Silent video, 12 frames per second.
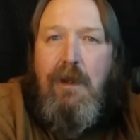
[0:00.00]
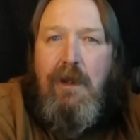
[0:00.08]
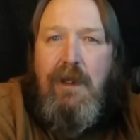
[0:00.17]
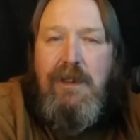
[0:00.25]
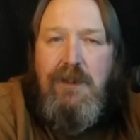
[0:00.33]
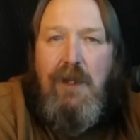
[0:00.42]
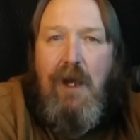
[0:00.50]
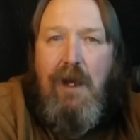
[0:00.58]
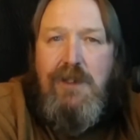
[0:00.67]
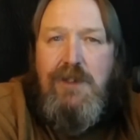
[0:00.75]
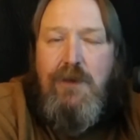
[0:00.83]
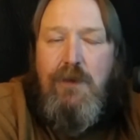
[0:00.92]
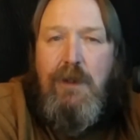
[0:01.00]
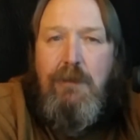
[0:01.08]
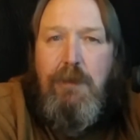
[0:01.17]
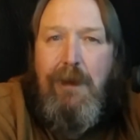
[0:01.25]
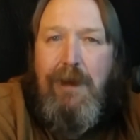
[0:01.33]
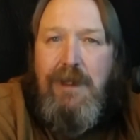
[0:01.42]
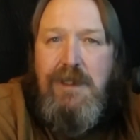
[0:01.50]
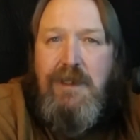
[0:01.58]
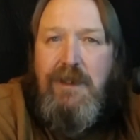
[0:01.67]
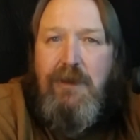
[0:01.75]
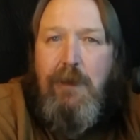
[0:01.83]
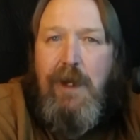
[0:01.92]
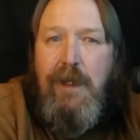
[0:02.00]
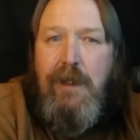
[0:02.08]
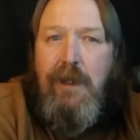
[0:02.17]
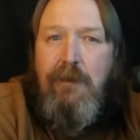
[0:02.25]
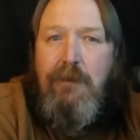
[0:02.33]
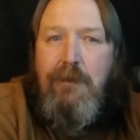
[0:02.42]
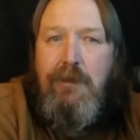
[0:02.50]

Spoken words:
is lost or compressed in the radio.